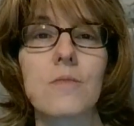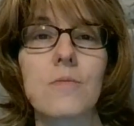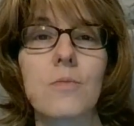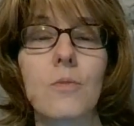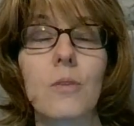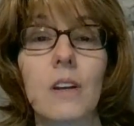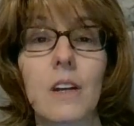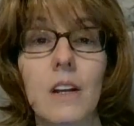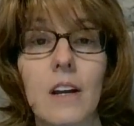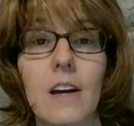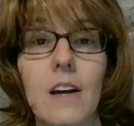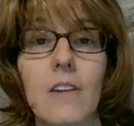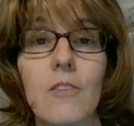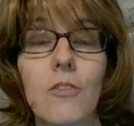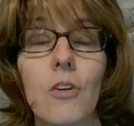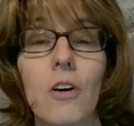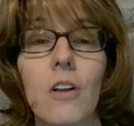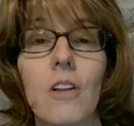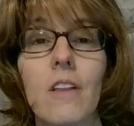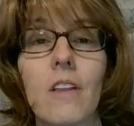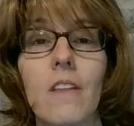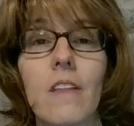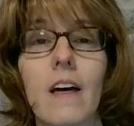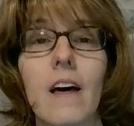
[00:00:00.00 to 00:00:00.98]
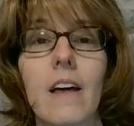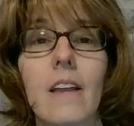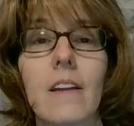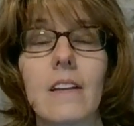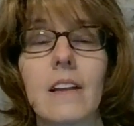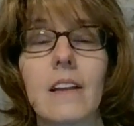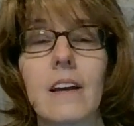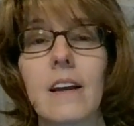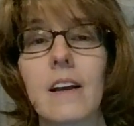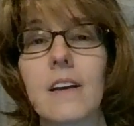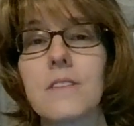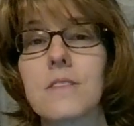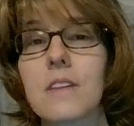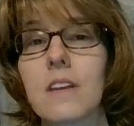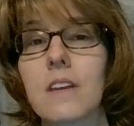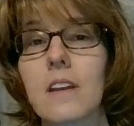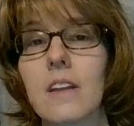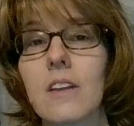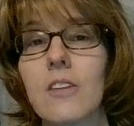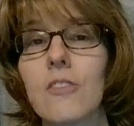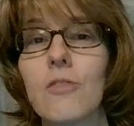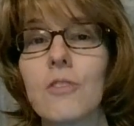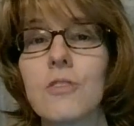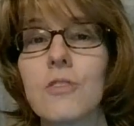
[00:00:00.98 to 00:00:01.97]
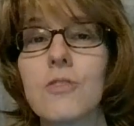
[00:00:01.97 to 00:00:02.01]
We're going to cover all of that, like I said,
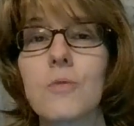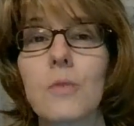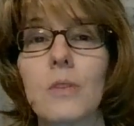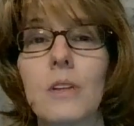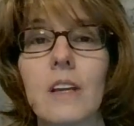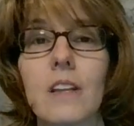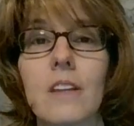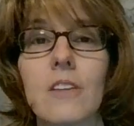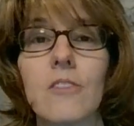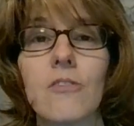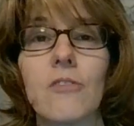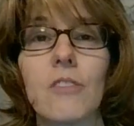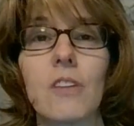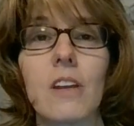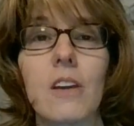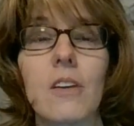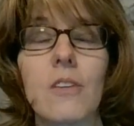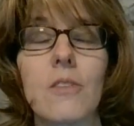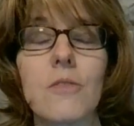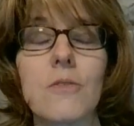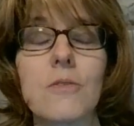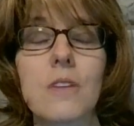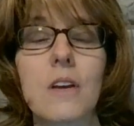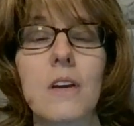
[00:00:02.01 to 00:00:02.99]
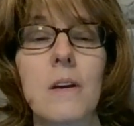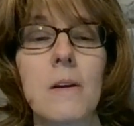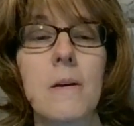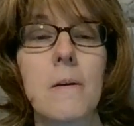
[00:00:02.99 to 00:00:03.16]
individually in the videos.